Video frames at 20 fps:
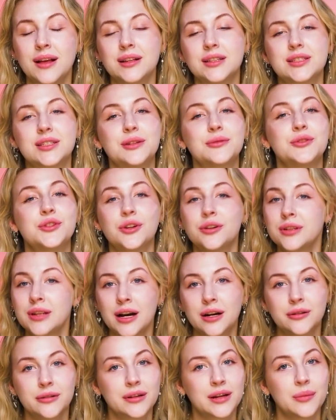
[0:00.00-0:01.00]
So join
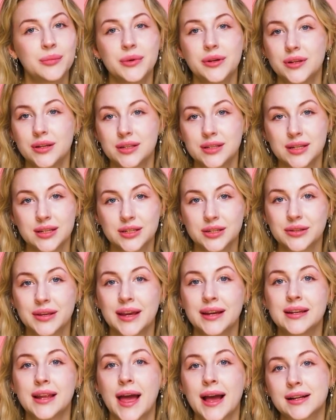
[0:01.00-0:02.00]
our community to
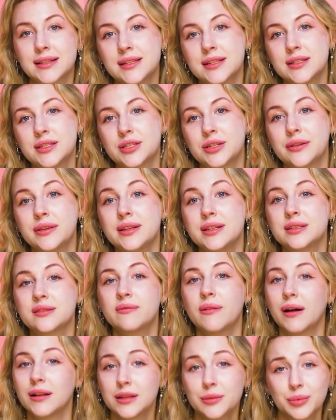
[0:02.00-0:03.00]
gain access to these
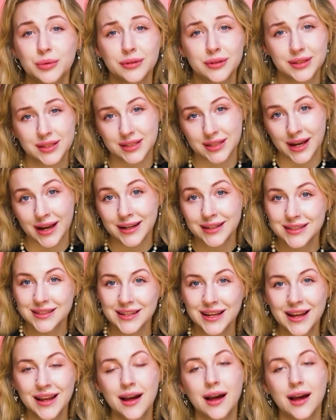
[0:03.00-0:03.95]
valuable insights